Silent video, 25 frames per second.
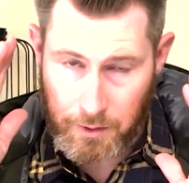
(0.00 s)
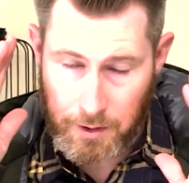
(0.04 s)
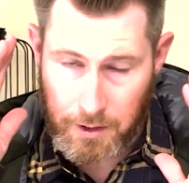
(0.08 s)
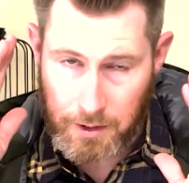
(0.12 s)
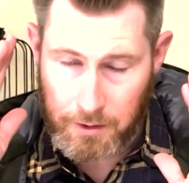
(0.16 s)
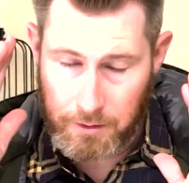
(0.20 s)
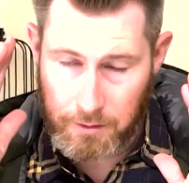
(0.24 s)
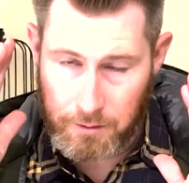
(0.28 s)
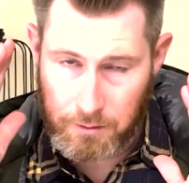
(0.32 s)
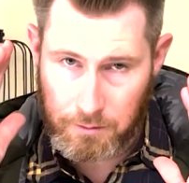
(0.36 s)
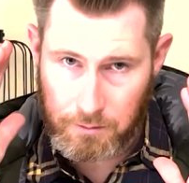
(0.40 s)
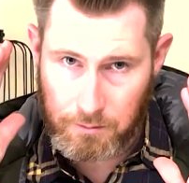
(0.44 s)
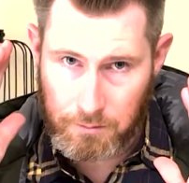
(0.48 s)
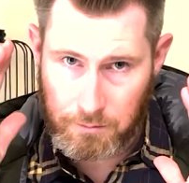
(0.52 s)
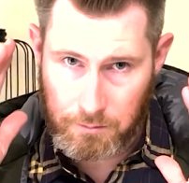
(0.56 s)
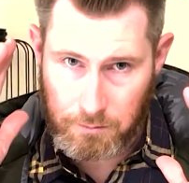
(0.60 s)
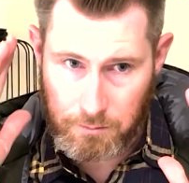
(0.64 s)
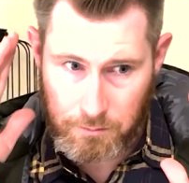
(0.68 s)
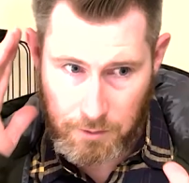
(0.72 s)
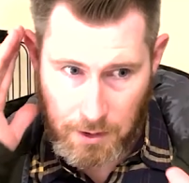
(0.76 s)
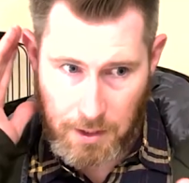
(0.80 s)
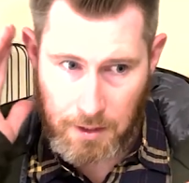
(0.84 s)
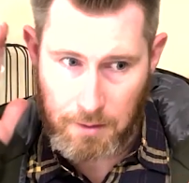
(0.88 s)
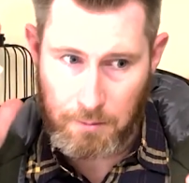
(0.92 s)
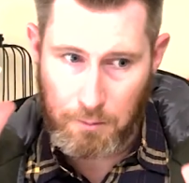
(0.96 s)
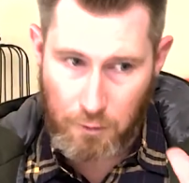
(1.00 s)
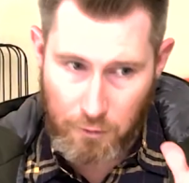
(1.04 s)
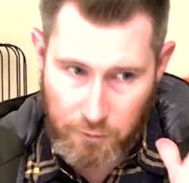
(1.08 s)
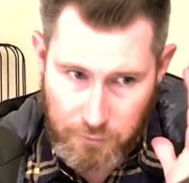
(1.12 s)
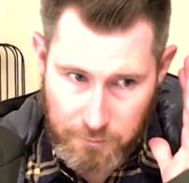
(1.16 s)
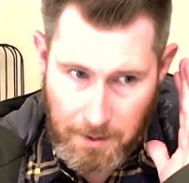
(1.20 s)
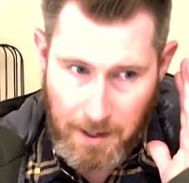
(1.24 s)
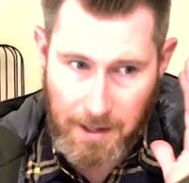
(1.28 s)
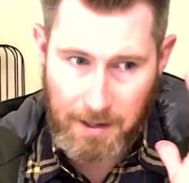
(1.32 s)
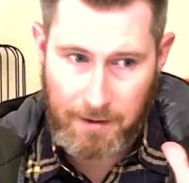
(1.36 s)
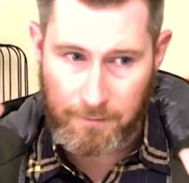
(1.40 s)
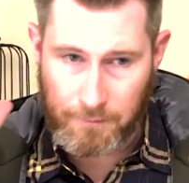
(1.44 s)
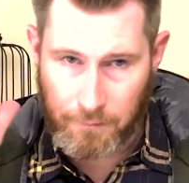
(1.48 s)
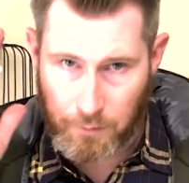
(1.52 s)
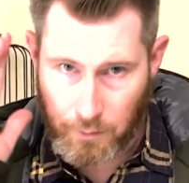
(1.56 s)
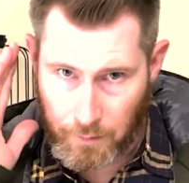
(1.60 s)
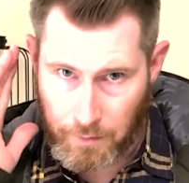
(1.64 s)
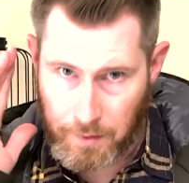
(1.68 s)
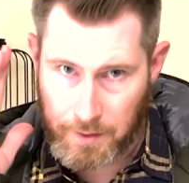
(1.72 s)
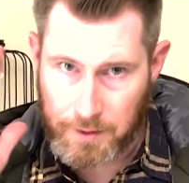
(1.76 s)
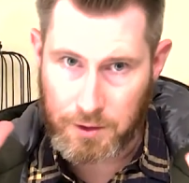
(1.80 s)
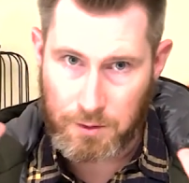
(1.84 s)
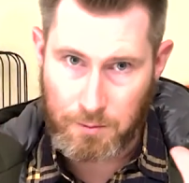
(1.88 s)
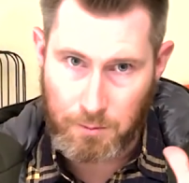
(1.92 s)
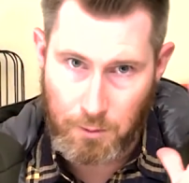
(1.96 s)
It kind of moves back and forth
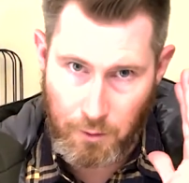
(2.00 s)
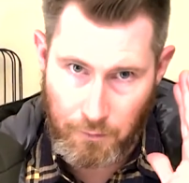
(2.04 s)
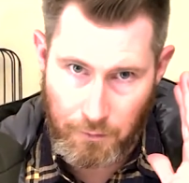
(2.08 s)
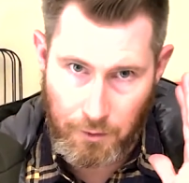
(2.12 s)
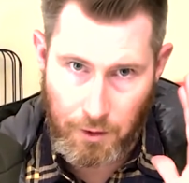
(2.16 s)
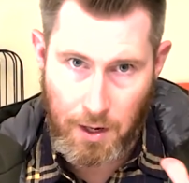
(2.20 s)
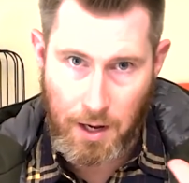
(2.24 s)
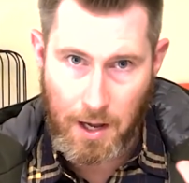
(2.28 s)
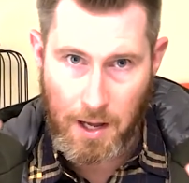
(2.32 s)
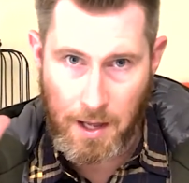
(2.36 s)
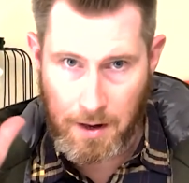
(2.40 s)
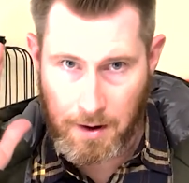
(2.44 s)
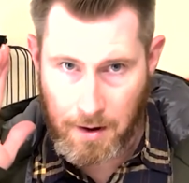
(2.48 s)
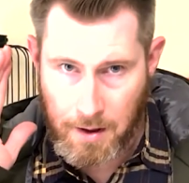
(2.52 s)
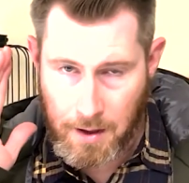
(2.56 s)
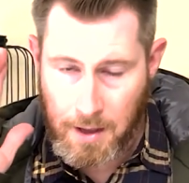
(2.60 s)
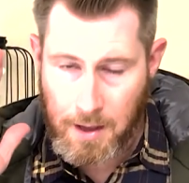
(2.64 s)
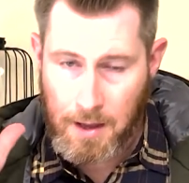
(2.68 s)
as you move your head.